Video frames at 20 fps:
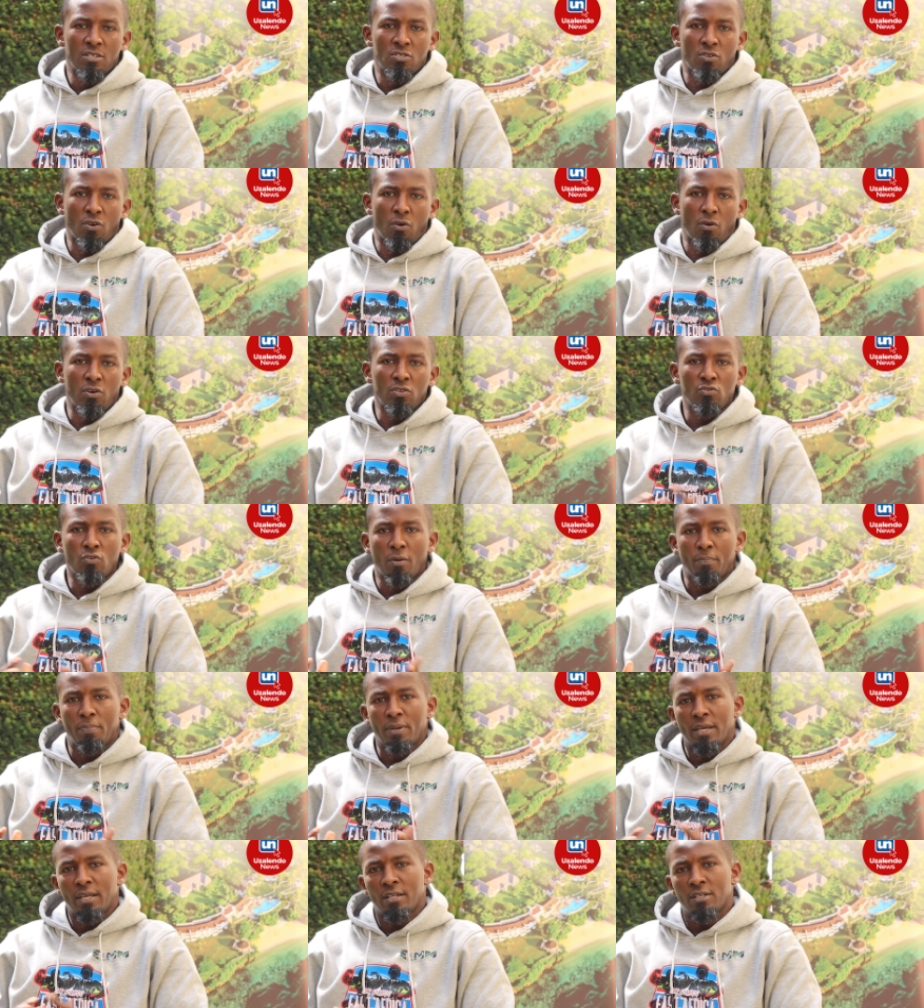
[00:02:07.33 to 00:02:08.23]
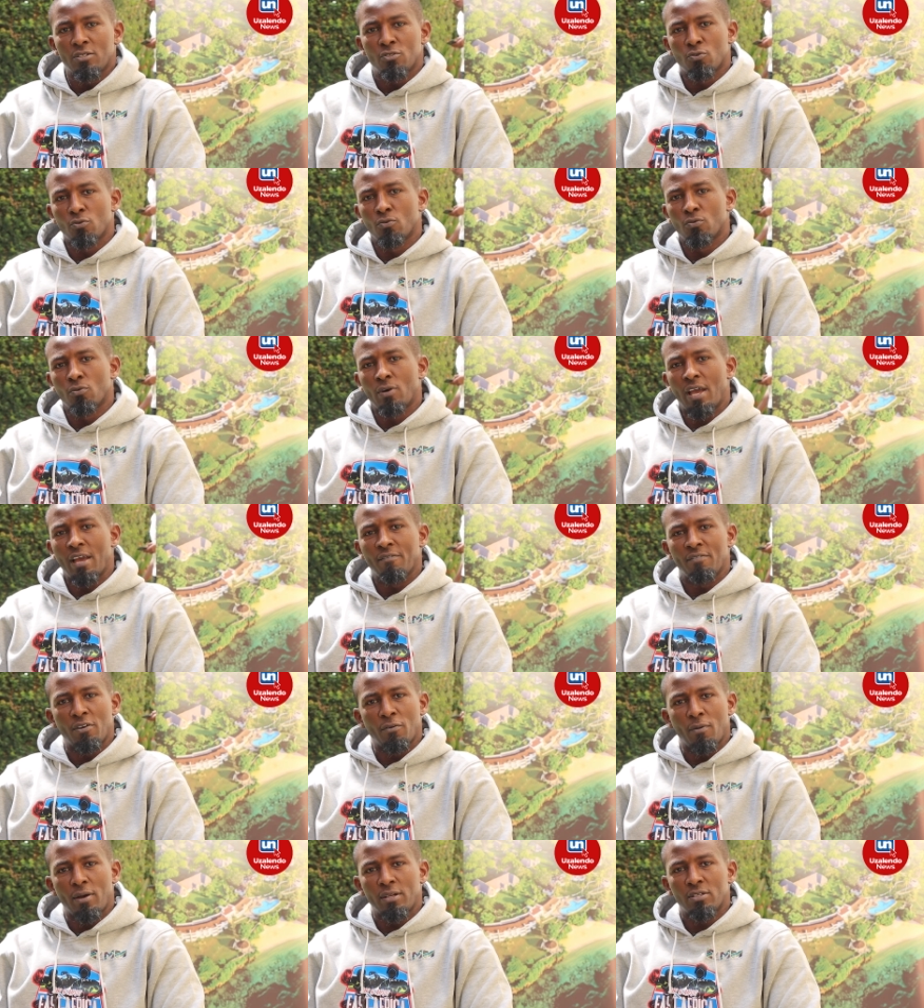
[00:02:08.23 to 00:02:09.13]
So I want to appeal to
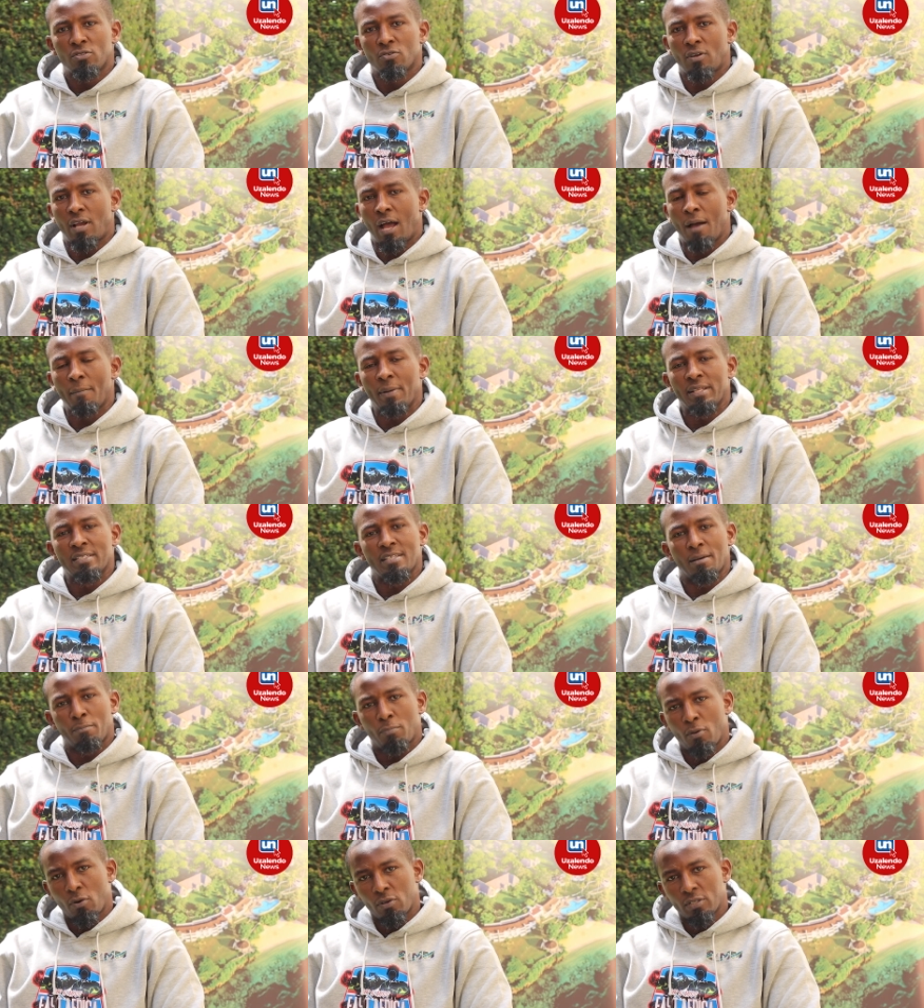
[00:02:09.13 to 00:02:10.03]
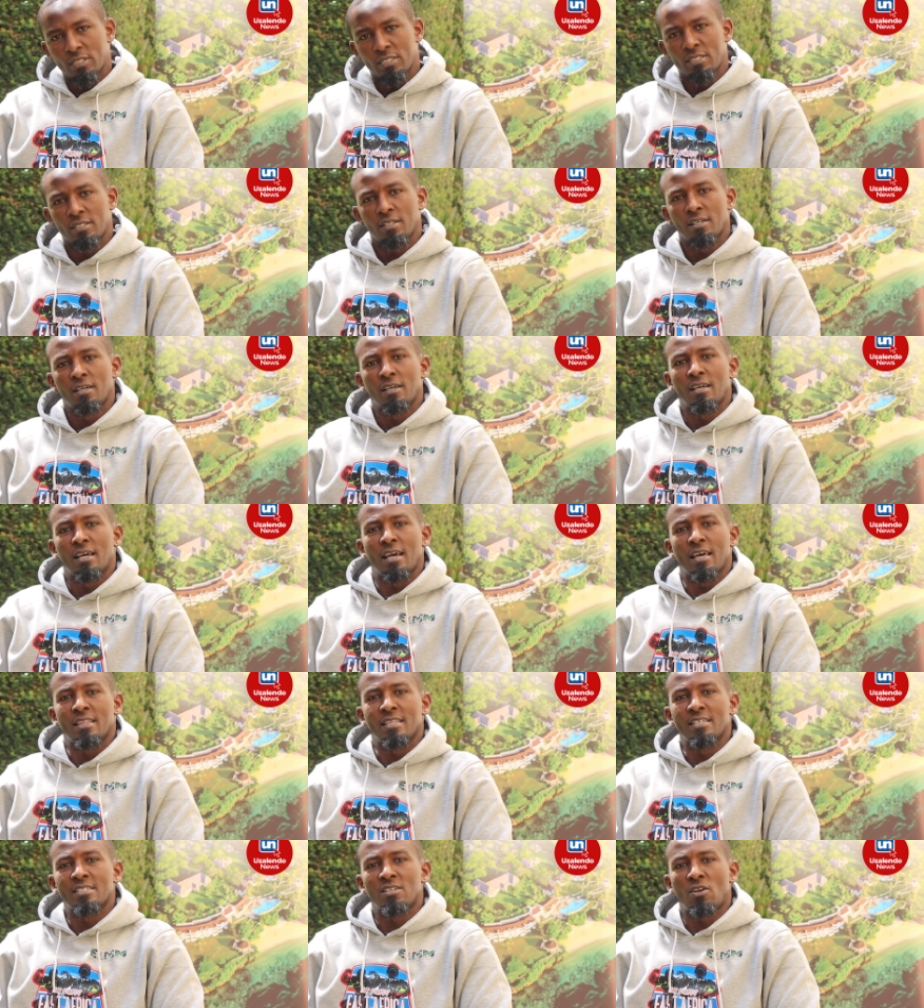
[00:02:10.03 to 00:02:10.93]
everyone to come and support
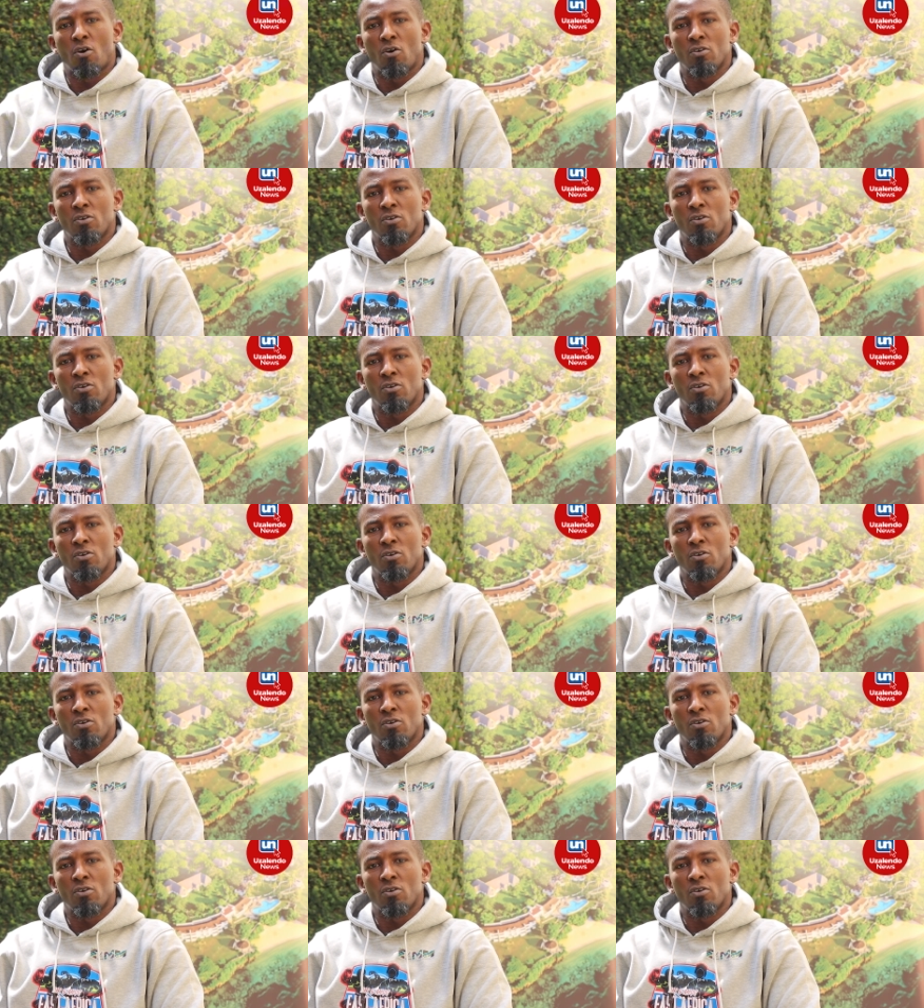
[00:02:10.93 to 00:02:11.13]
this